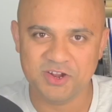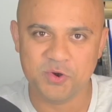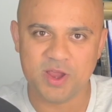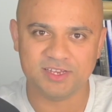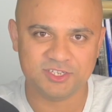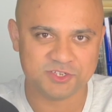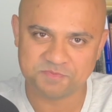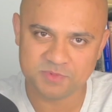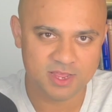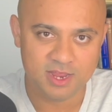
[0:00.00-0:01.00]
Right. Just
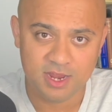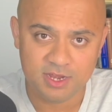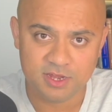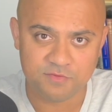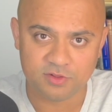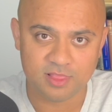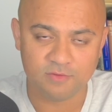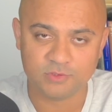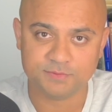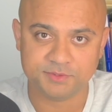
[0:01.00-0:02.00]
different
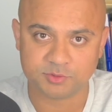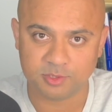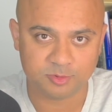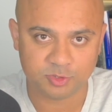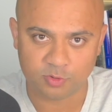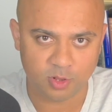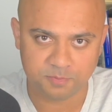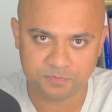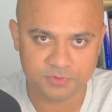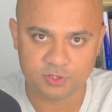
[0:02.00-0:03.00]
levels of description. They're all
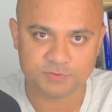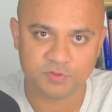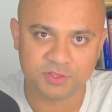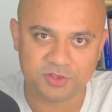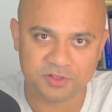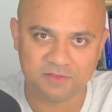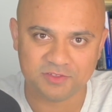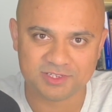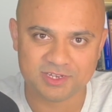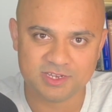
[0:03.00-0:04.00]
useful at their
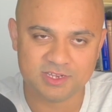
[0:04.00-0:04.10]
levels.